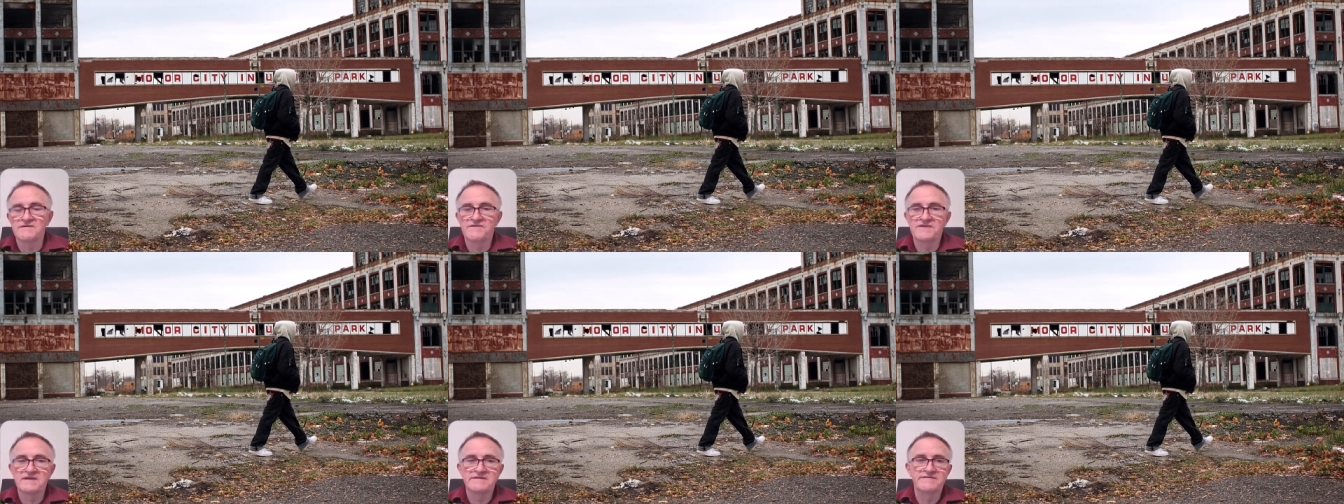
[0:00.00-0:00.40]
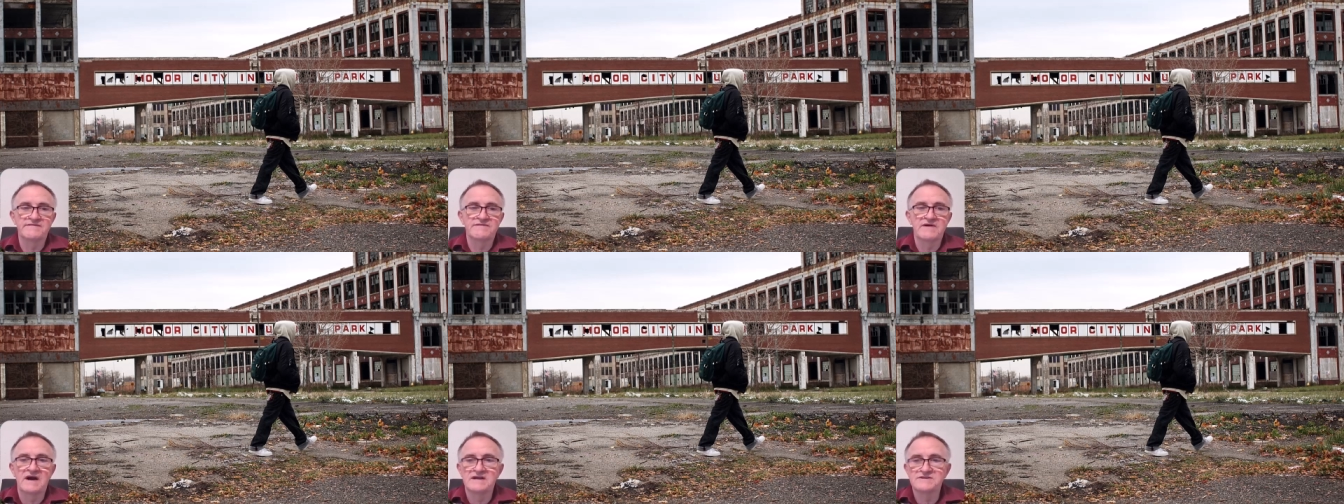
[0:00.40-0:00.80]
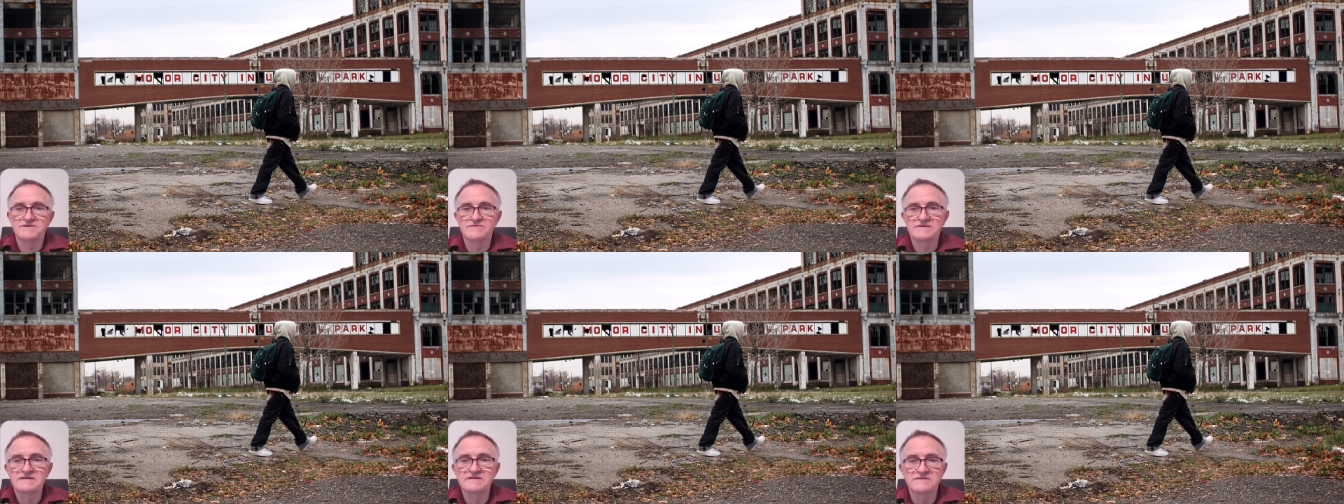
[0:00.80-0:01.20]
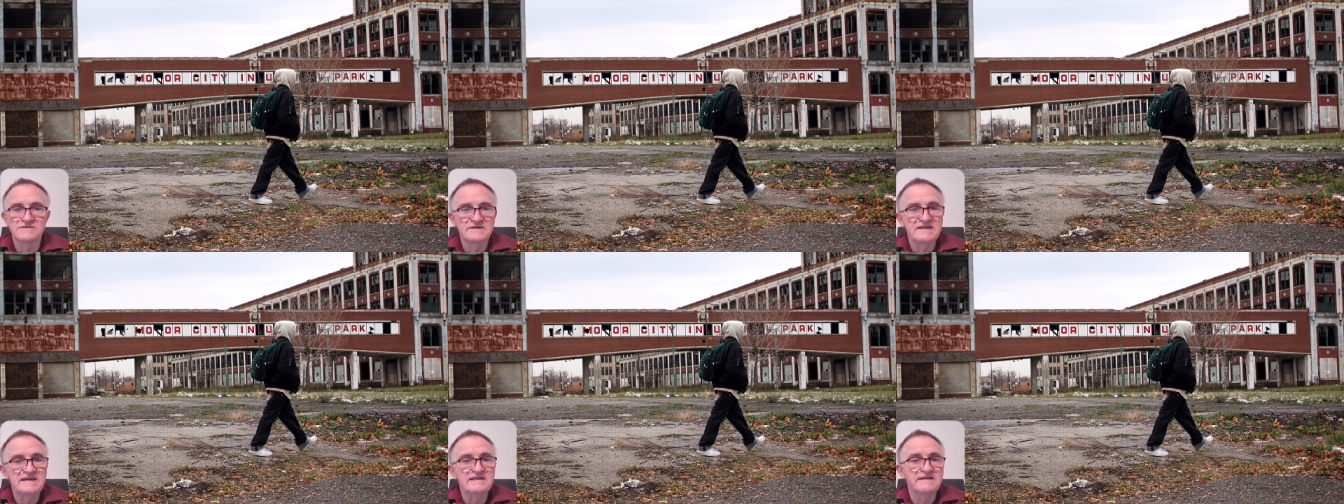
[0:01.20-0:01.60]
Think of Costa Rica
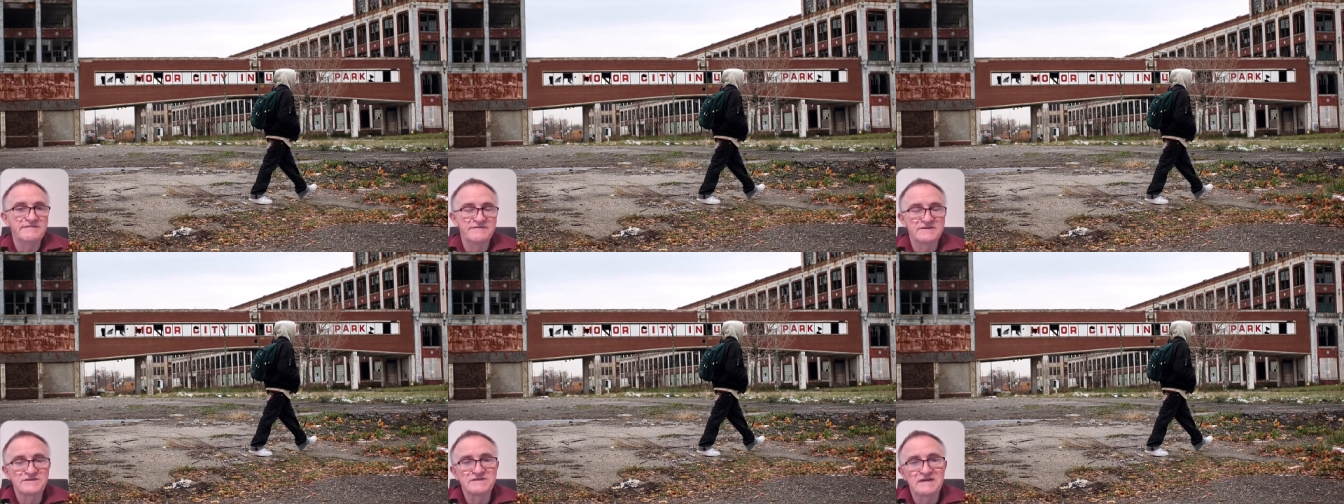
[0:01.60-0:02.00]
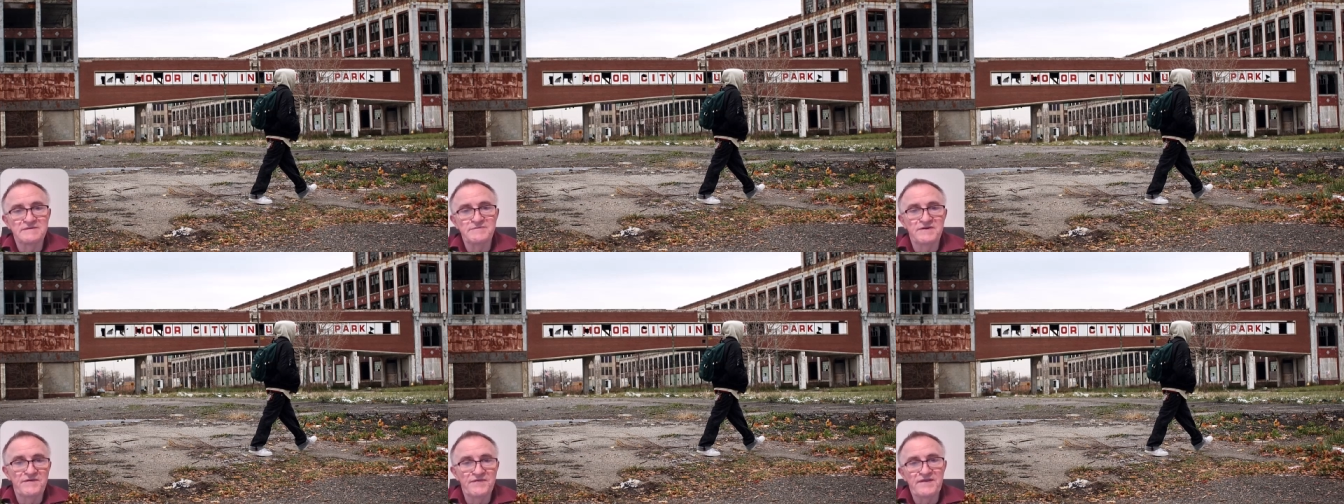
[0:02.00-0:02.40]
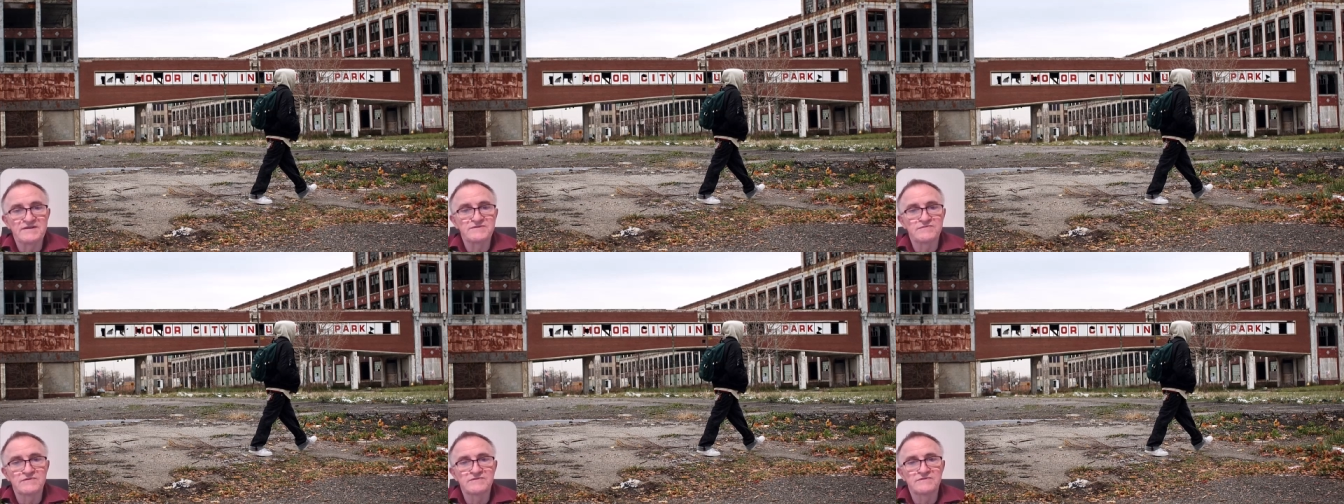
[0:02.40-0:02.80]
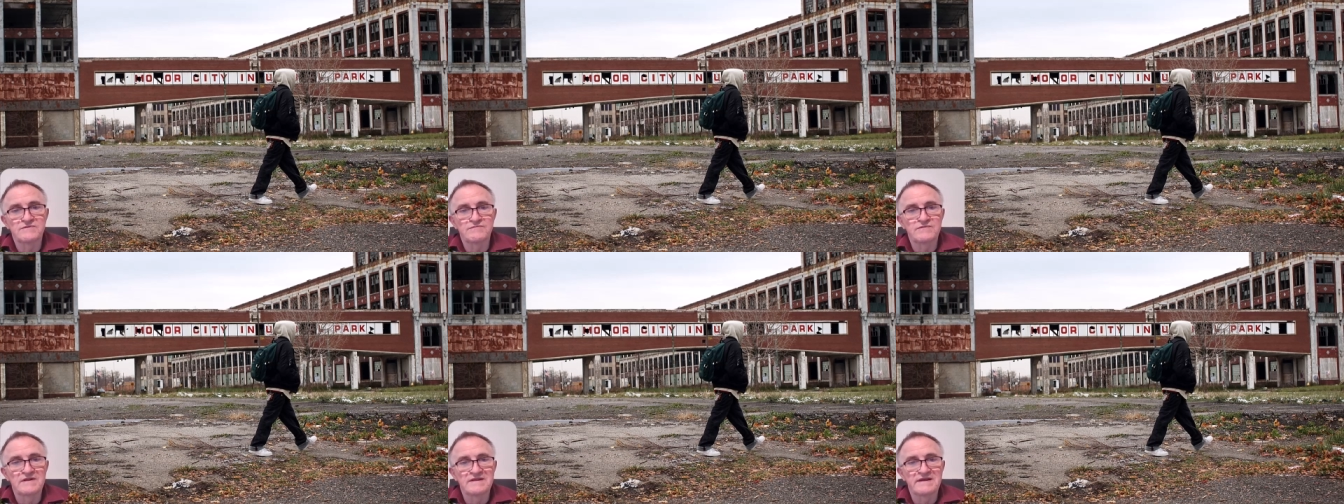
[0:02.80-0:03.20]
or Kenya, for example. That's what
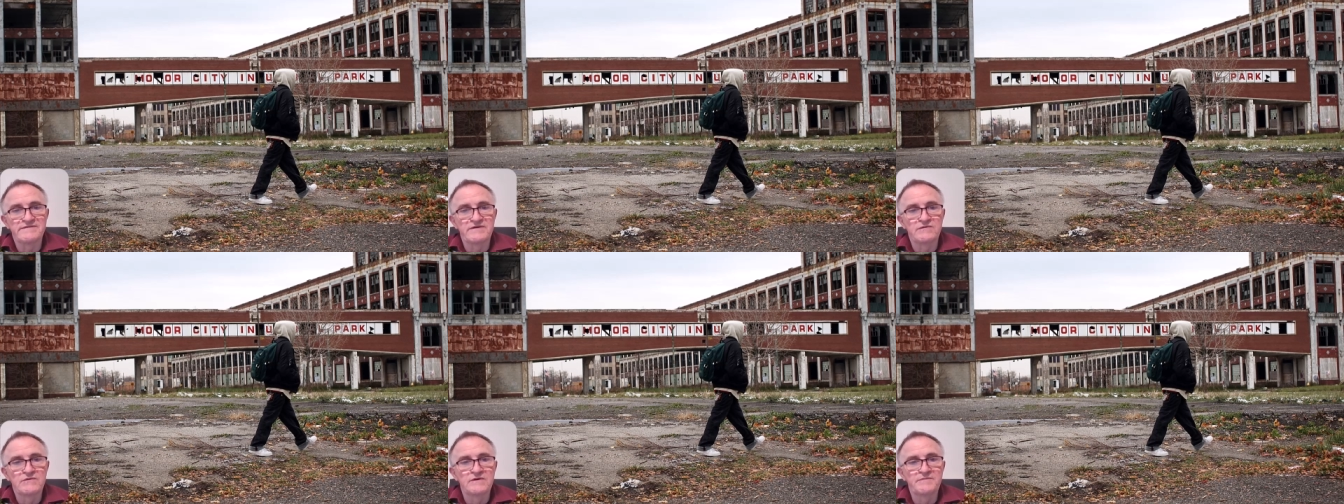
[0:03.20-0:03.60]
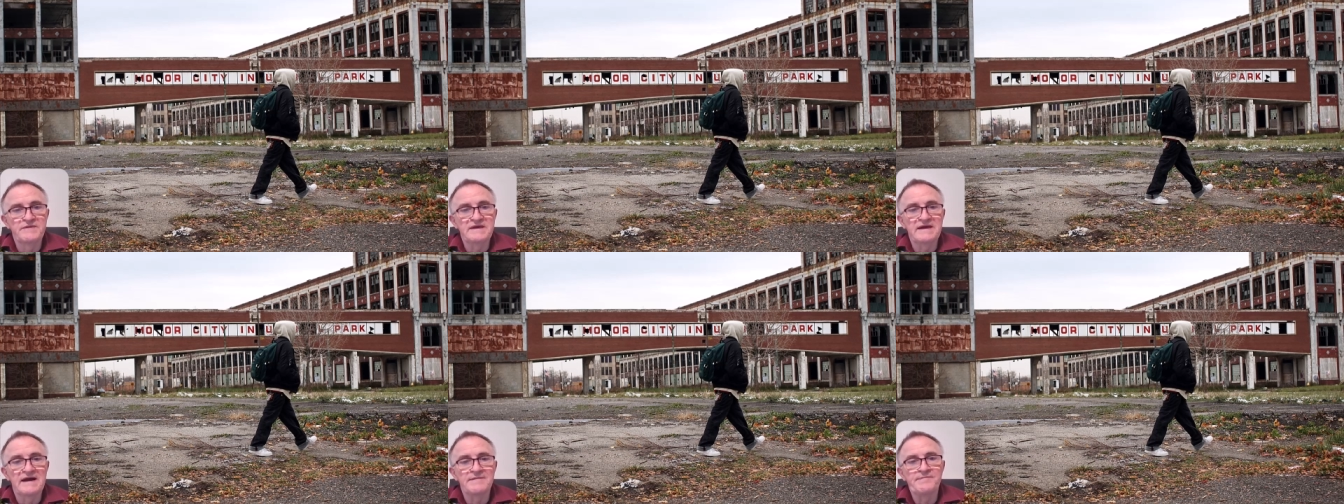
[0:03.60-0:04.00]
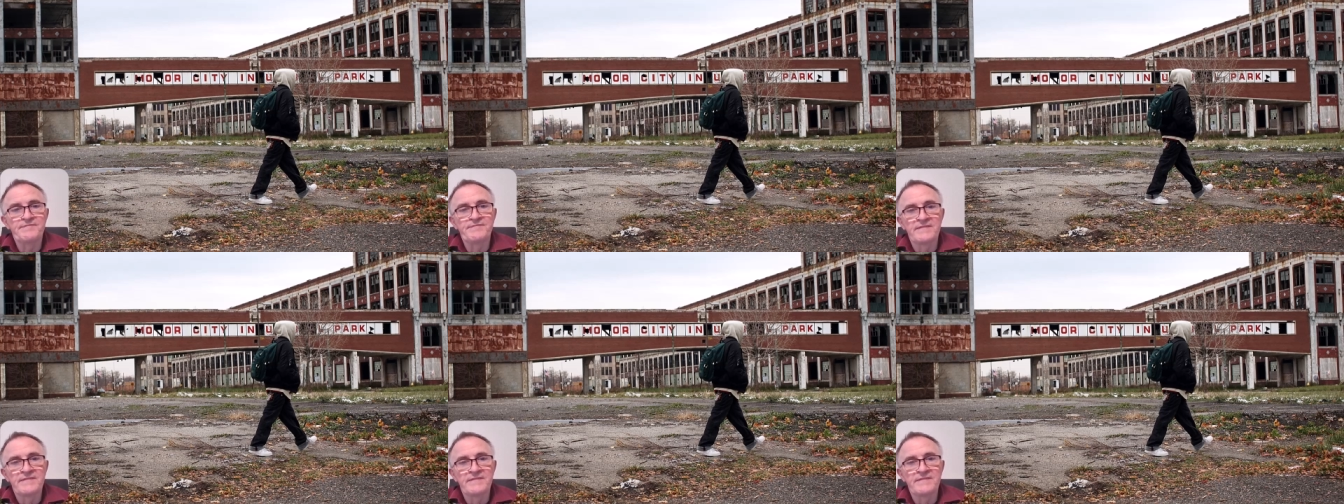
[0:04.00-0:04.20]
the level will be at.